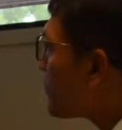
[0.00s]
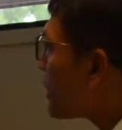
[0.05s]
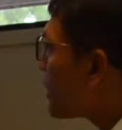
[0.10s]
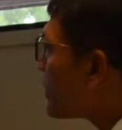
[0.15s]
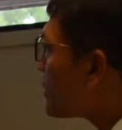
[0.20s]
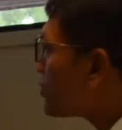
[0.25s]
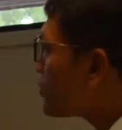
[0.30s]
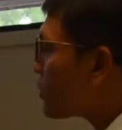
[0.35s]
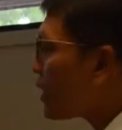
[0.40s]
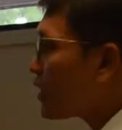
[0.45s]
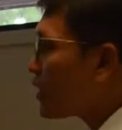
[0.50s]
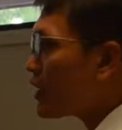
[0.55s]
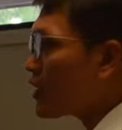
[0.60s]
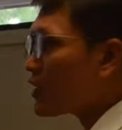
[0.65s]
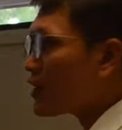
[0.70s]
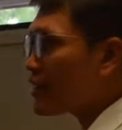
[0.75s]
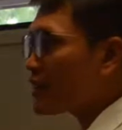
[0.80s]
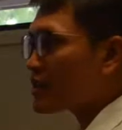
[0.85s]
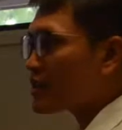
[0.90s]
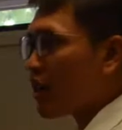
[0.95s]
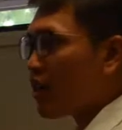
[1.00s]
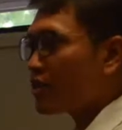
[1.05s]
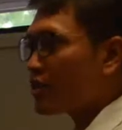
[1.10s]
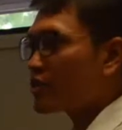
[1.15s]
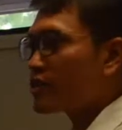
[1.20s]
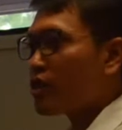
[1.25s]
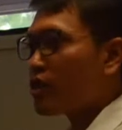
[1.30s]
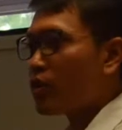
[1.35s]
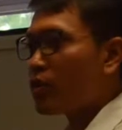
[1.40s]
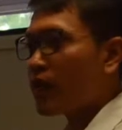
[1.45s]
this training is
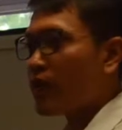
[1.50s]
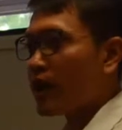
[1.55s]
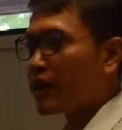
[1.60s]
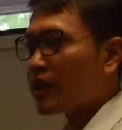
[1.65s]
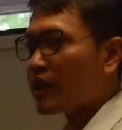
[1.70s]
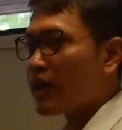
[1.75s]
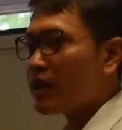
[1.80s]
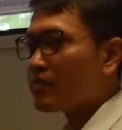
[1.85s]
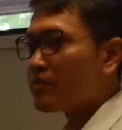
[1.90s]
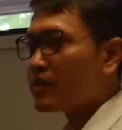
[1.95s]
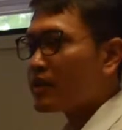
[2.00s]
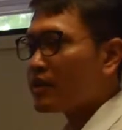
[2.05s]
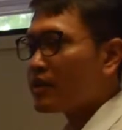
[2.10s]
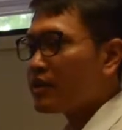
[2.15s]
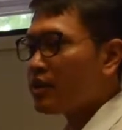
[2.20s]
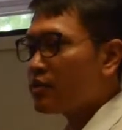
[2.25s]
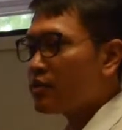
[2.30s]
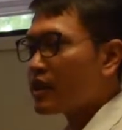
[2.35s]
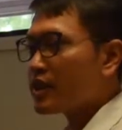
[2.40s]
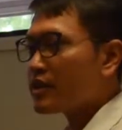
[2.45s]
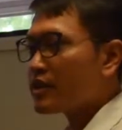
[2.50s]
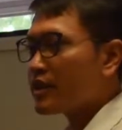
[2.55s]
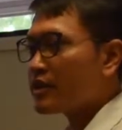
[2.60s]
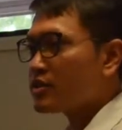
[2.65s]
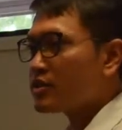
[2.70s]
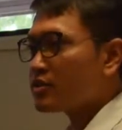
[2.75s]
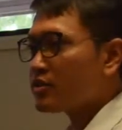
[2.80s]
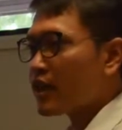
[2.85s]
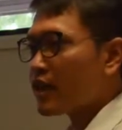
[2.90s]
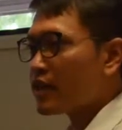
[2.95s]
also one of the unit
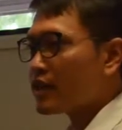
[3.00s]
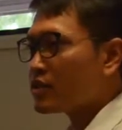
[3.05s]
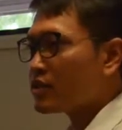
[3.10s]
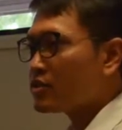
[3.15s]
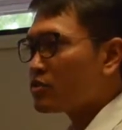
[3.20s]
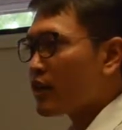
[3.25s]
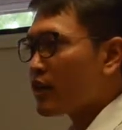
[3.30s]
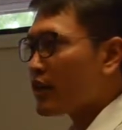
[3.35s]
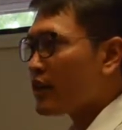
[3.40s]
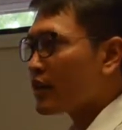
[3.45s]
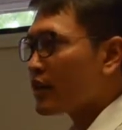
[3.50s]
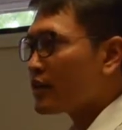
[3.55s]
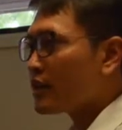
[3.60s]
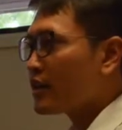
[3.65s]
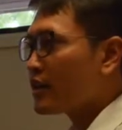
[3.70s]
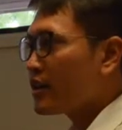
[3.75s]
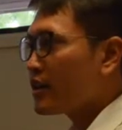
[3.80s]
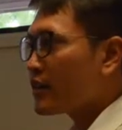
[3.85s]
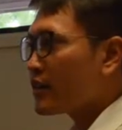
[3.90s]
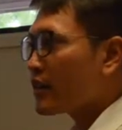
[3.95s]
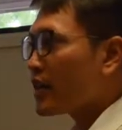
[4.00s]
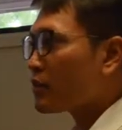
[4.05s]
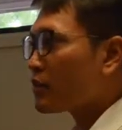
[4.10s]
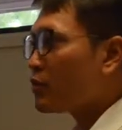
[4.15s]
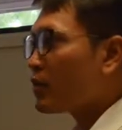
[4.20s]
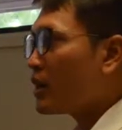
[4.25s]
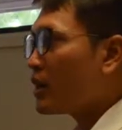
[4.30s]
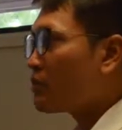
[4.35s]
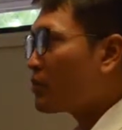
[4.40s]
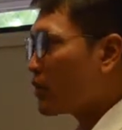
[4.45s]
integrated training
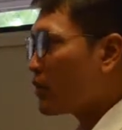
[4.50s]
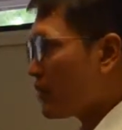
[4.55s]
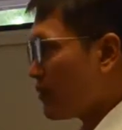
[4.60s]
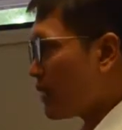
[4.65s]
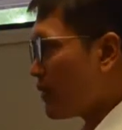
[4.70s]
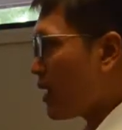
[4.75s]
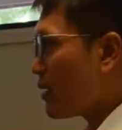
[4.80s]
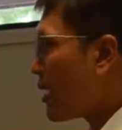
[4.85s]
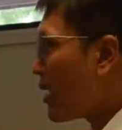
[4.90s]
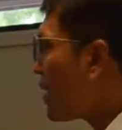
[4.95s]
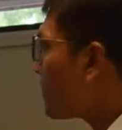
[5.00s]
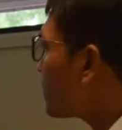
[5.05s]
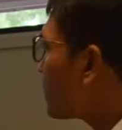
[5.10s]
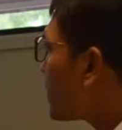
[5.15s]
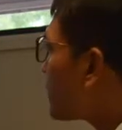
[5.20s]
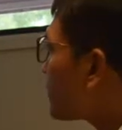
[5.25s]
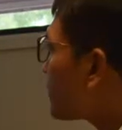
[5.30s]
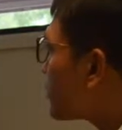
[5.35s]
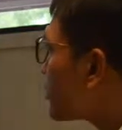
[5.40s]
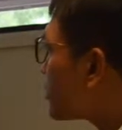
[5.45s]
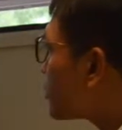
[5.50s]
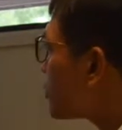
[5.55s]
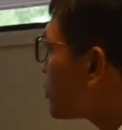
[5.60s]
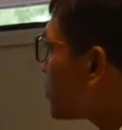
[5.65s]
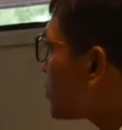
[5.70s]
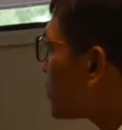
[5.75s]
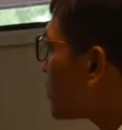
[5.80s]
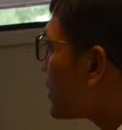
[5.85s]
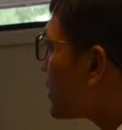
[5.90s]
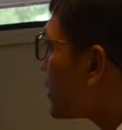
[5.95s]
that we offer for the
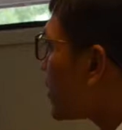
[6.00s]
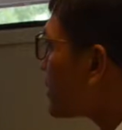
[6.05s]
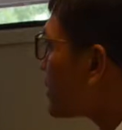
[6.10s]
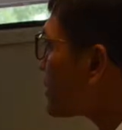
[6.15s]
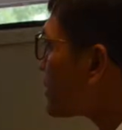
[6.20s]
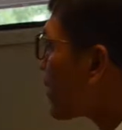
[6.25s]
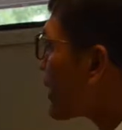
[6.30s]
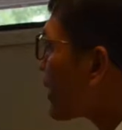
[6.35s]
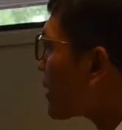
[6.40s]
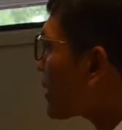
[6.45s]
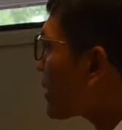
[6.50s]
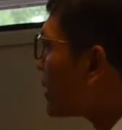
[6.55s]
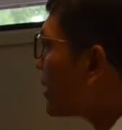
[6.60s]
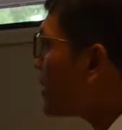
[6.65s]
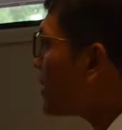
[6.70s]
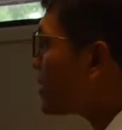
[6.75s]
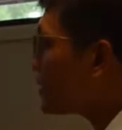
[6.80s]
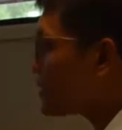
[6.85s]
student undertaking